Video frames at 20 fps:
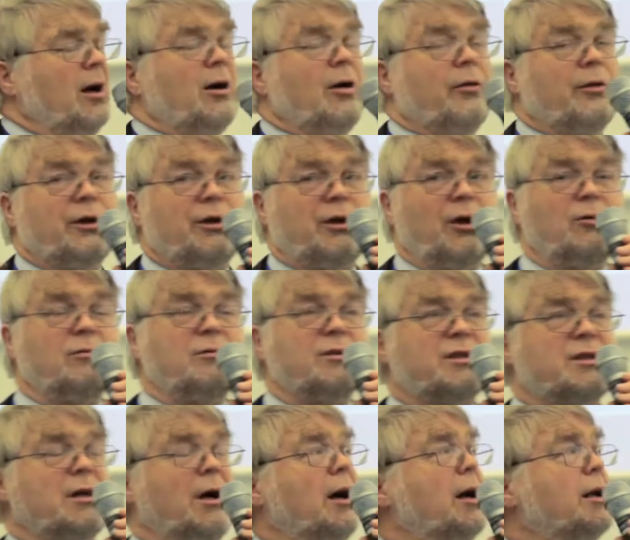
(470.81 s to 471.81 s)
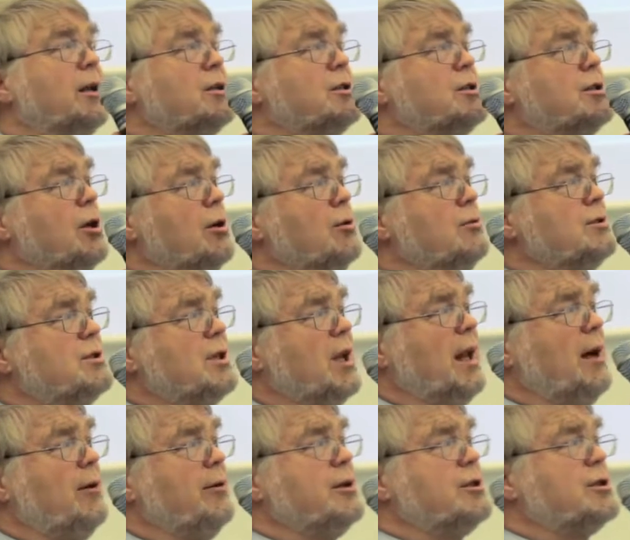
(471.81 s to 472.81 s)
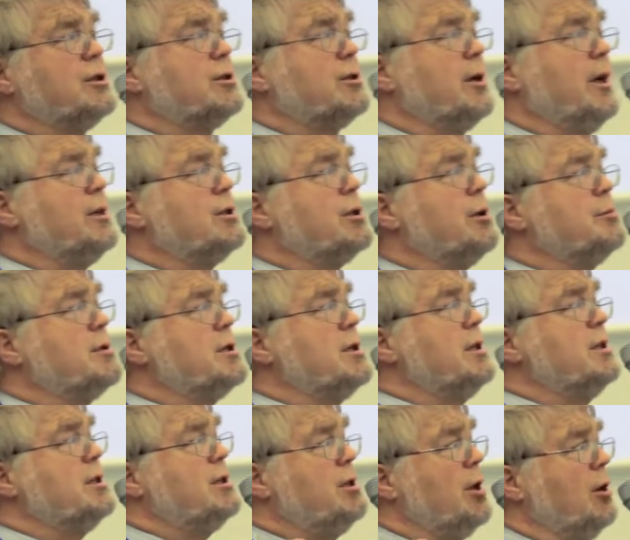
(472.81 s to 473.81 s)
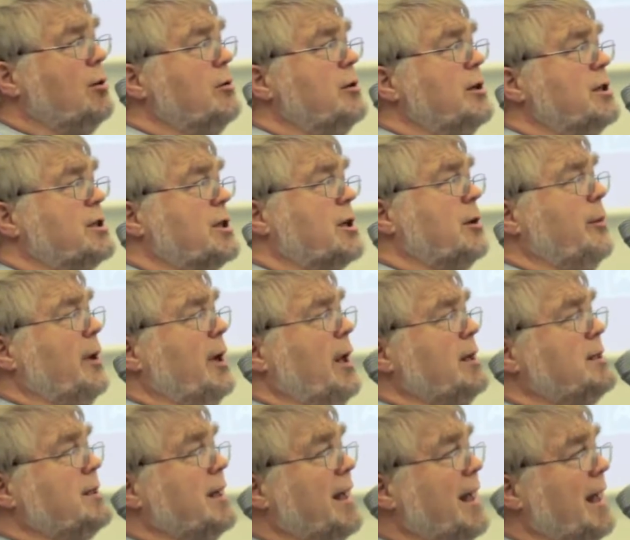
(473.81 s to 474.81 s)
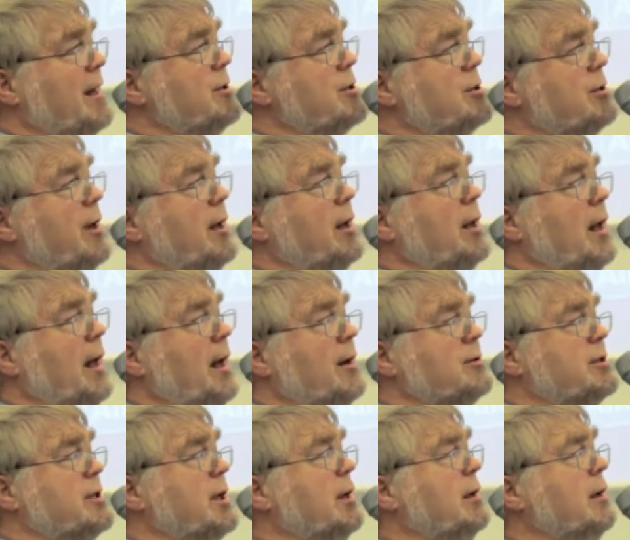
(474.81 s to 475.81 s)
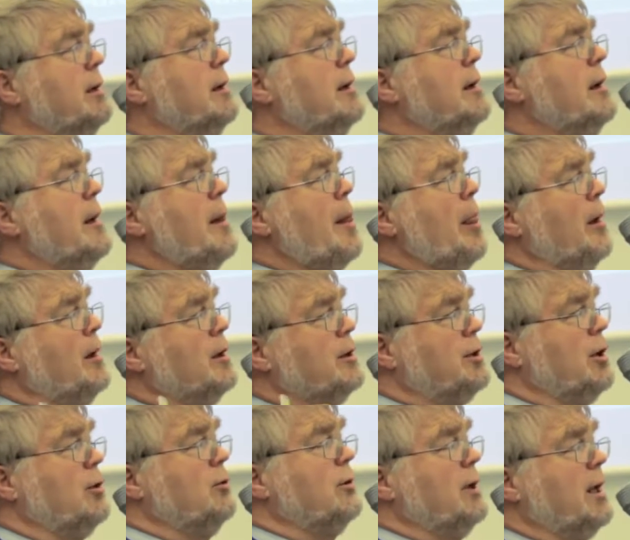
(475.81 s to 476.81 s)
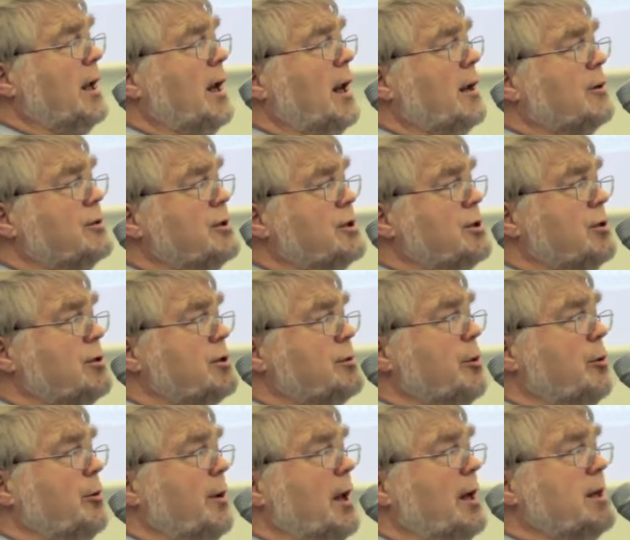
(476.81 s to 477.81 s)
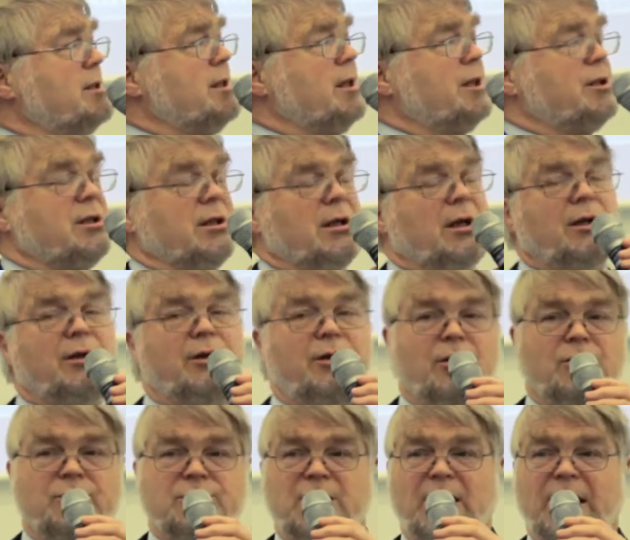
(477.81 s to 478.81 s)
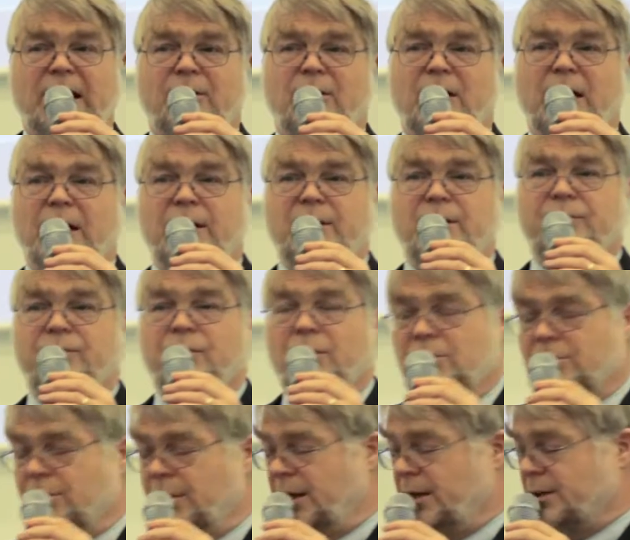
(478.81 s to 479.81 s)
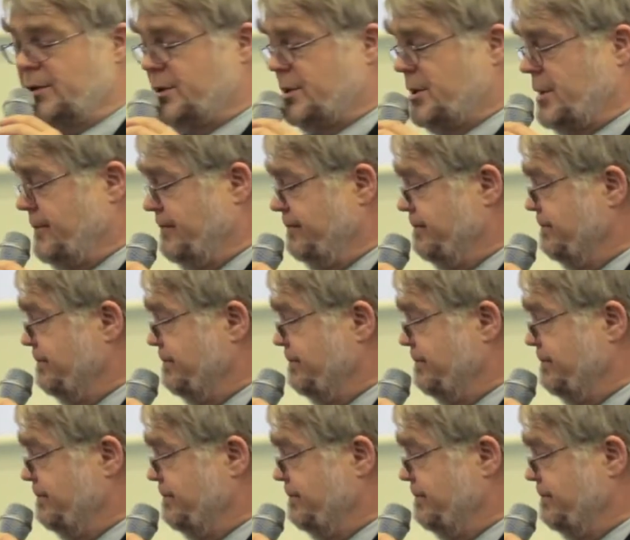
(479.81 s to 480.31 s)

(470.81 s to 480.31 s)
On the don't side, don't allow interest rate subsidies, don't discriminate against rental housing, don't neglect resource mobilization, and don't allow high default rates.